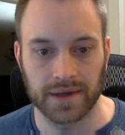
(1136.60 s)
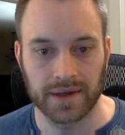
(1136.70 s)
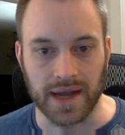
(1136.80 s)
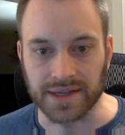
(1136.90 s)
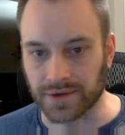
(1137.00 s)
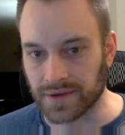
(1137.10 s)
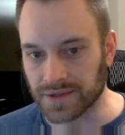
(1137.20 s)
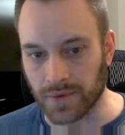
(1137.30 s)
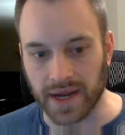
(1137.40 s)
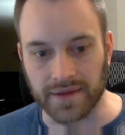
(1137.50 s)
As good
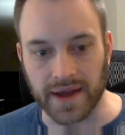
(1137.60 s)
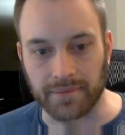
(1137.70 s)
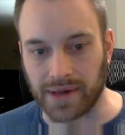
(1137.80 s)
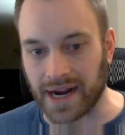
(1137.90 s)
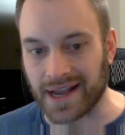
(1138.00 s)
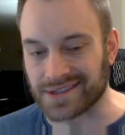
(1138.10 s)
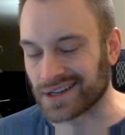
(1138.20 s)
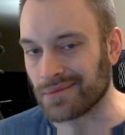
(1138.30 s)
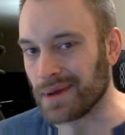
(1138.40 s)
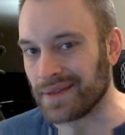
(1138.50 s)
this way in that black
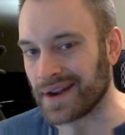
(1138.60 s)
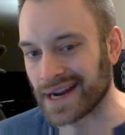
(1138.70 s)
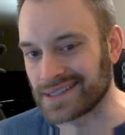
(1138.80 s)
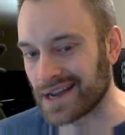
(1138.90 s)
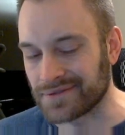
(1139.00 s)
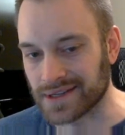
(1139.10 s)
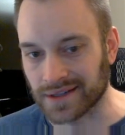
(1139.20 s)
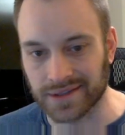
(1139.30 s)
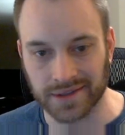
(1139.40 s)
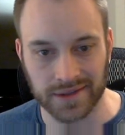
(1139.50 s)
hasn't committed the knight to f
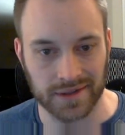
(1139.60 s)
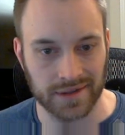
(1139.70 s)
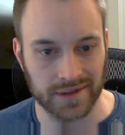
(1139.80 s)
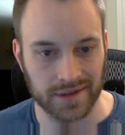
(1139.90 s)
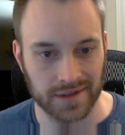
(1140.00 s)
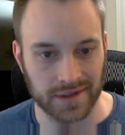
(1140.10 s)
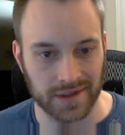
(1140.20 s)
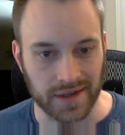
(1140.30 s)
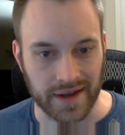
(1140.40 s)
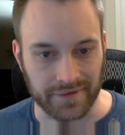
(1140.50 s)
six.
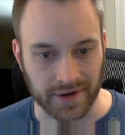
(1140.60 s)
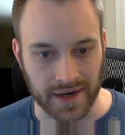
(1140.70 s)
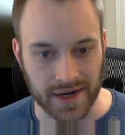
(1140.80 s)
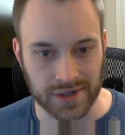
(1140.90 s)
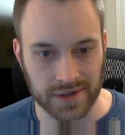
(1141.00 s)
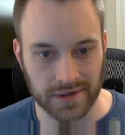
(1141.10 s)
In that variation.